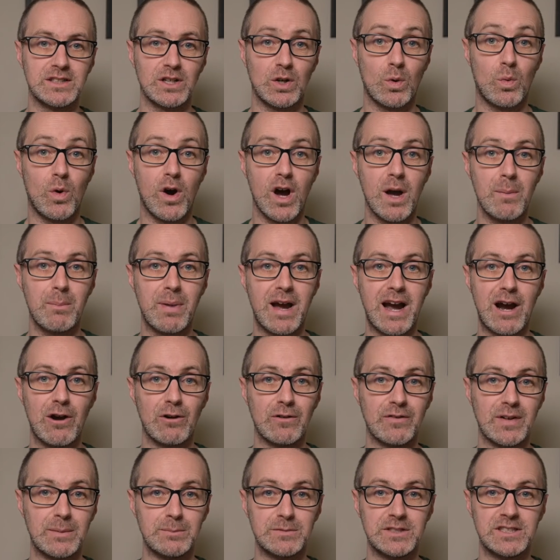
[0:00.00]
the quiet power
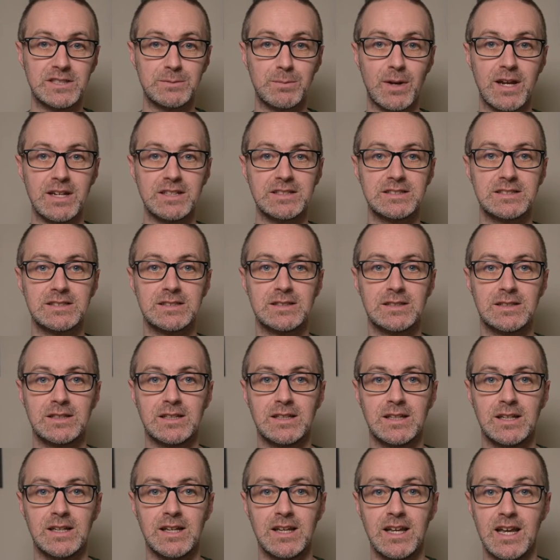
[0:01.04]
of empty space.
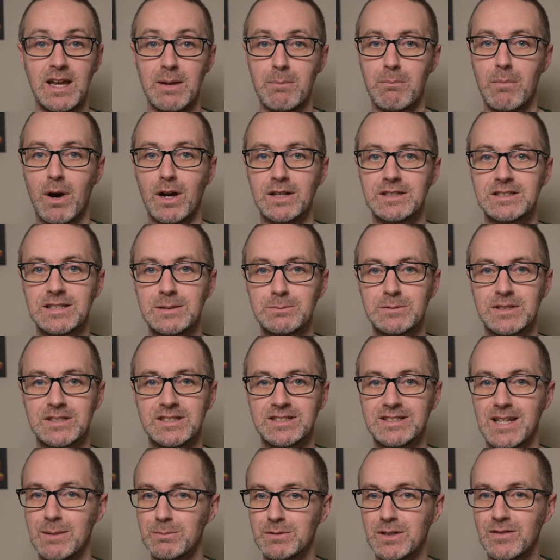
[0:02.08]
It might seem
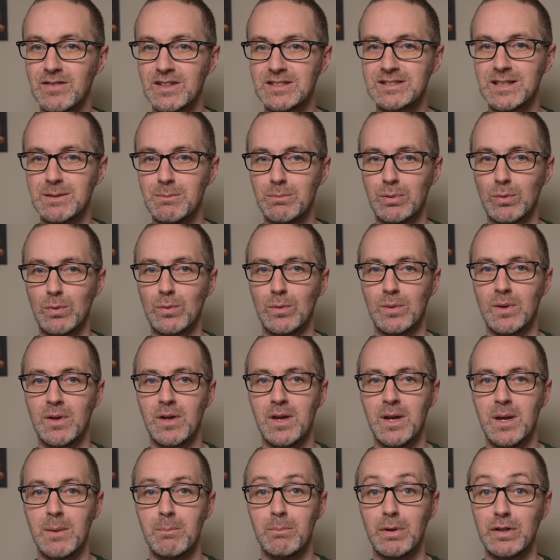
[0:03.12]
deceptively simple,
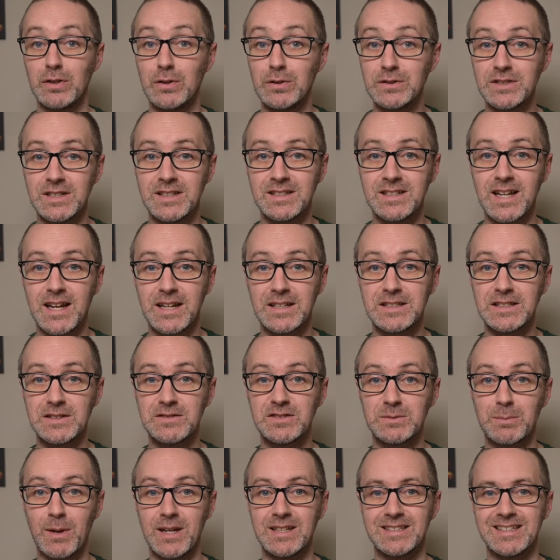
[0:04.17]
but using negative
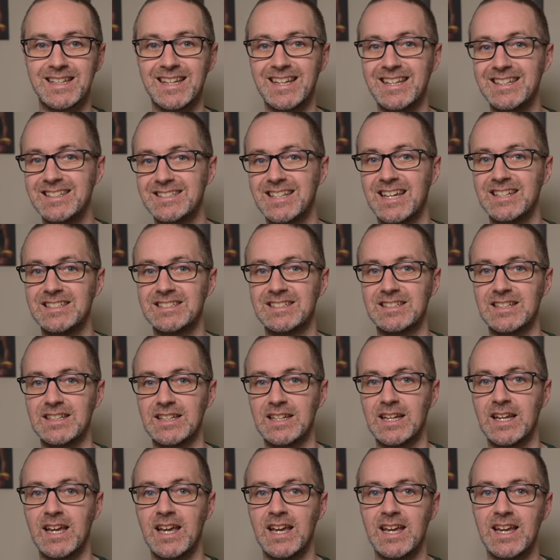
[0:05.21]
space
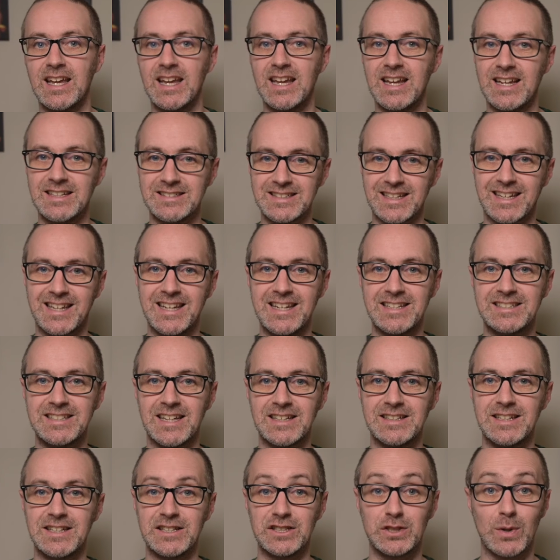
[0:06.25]
intentionally is a key
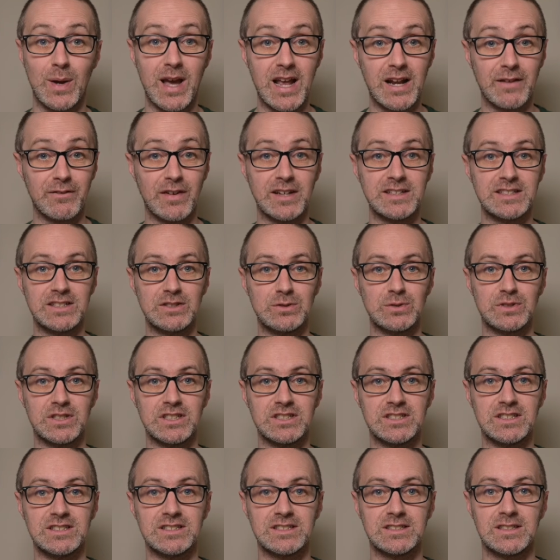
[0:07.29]
technique to elevating your
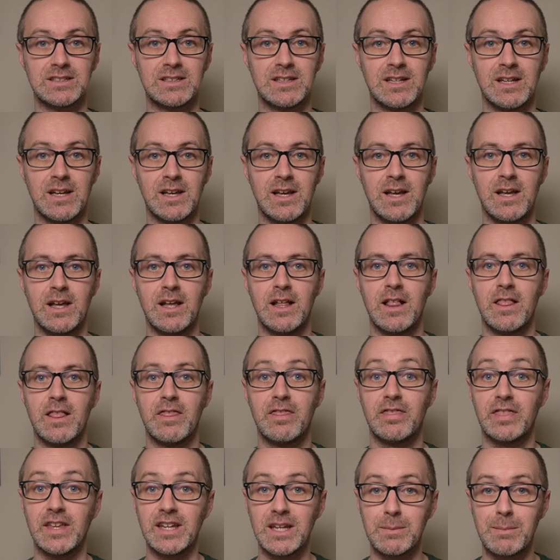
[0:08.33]
dishes.
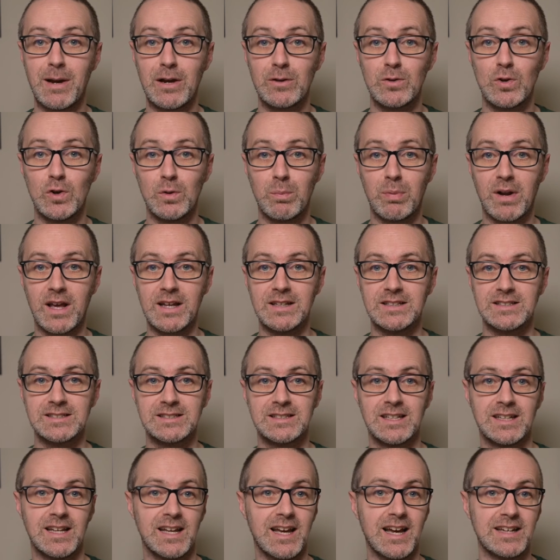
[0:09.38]
Think about your plates
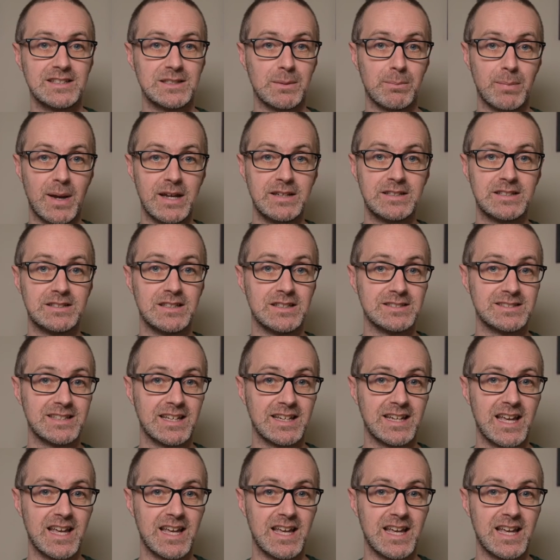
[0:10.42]
as a painter does their